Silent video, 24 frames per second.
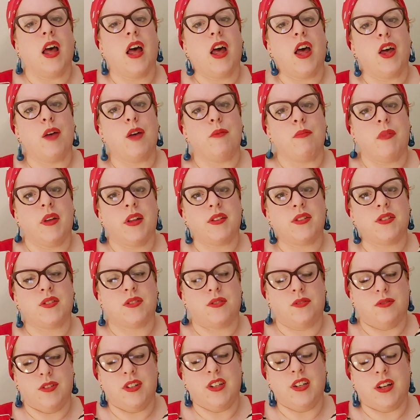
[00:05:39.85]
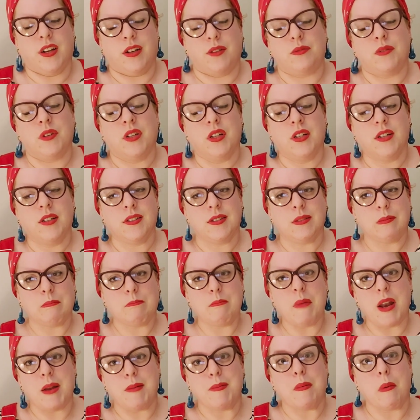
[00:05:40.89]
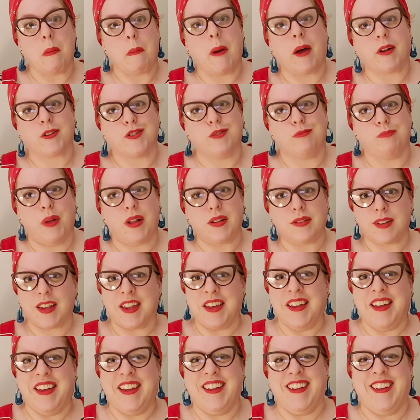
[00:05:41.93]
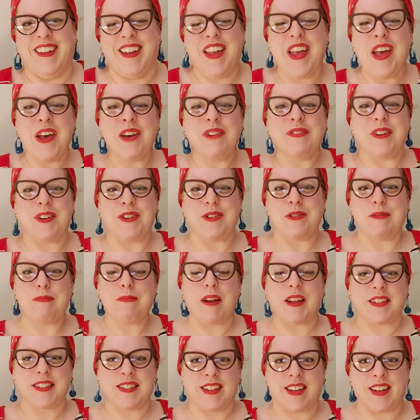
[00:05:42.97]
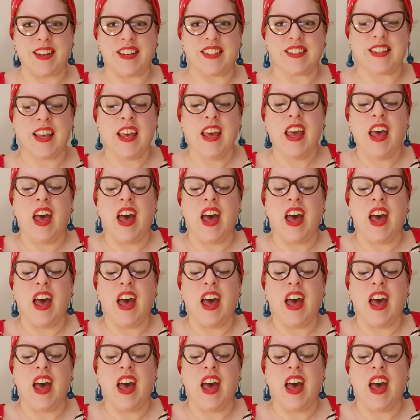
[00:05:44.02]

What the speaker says: It's, you know, minimum amount of bulk when you're plus size.